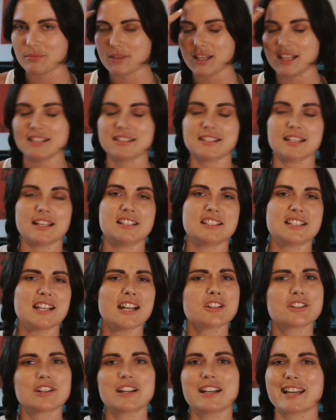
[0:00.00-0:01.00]
It's
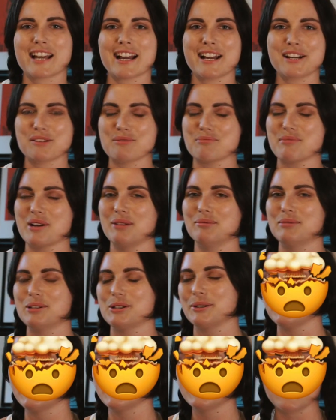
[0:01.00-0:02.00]
actually kind of
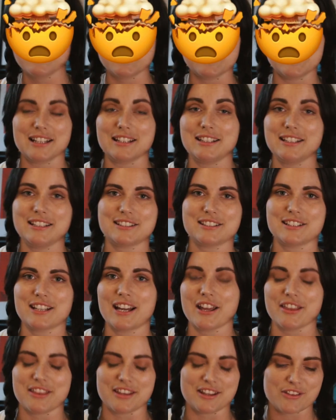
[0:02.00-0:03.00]
mind-blowing. At least
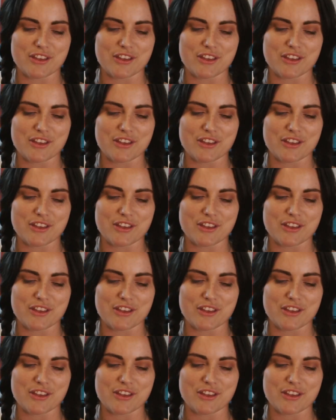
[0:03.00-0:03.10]
I think